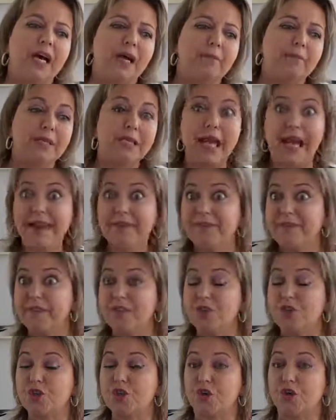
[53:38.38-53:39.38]
life
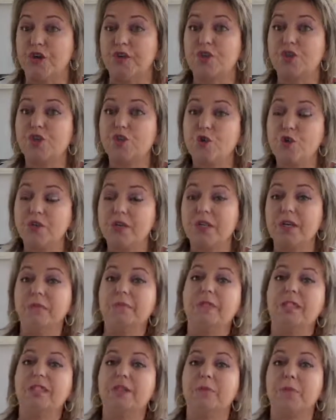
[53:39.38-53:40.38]
insurance, short-term
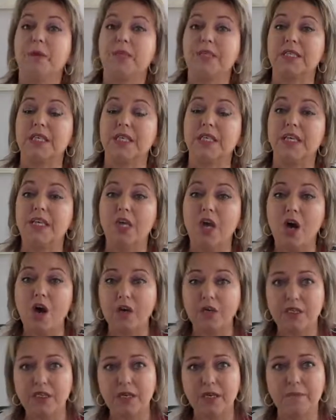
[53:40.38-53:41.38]
disability,
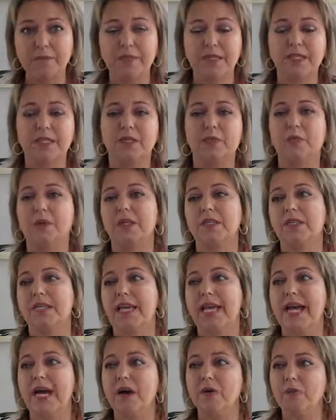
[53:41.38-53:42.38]
long-term disability,
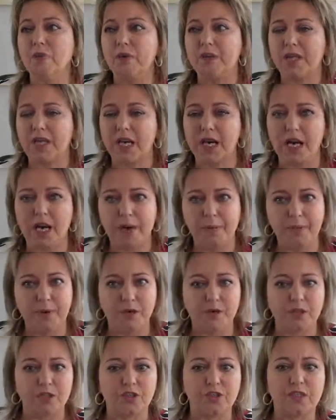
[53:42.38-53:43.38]
help with car
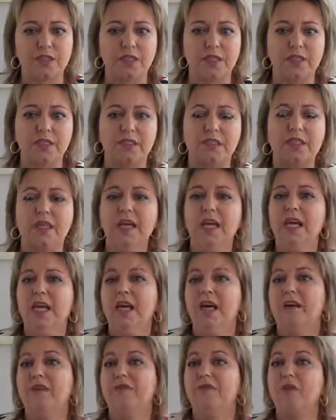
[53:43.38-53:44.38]
purchases,
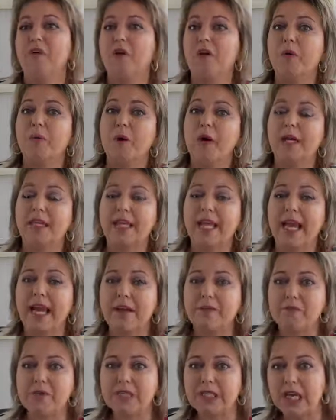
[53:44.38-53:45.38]

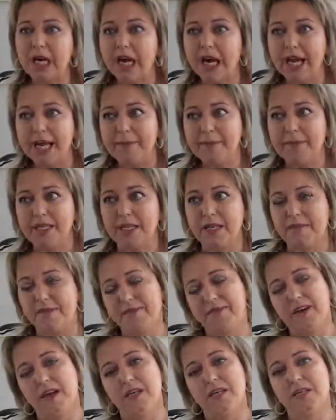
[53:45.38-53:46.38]
401k retirement
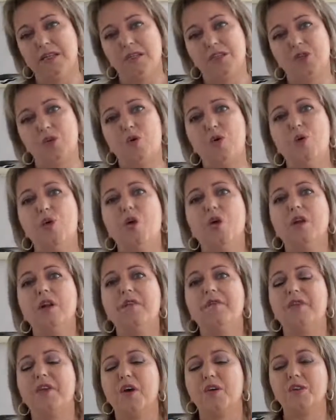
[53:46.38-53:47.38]
funds. All
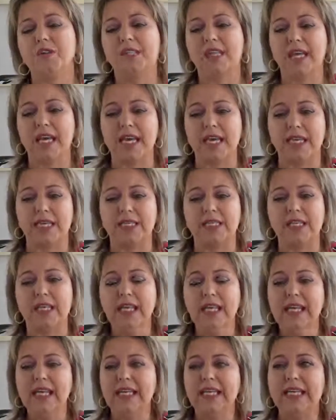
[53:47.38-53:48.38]
of those things
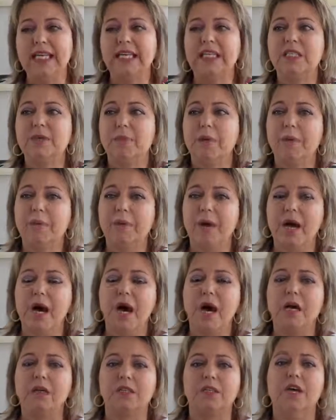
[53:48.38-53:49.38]
need to be
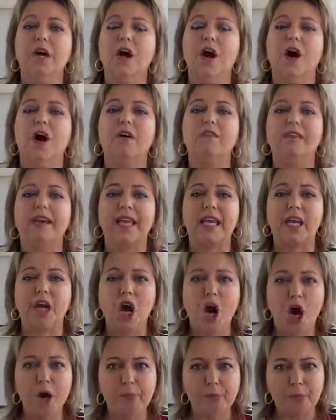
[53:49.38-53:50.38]
part of a
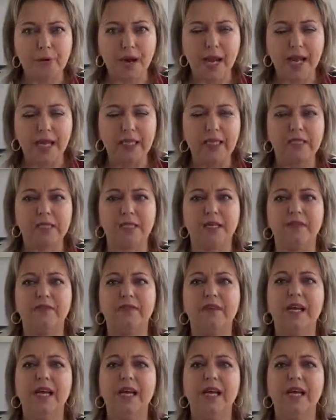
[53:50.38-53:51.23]
comprehensive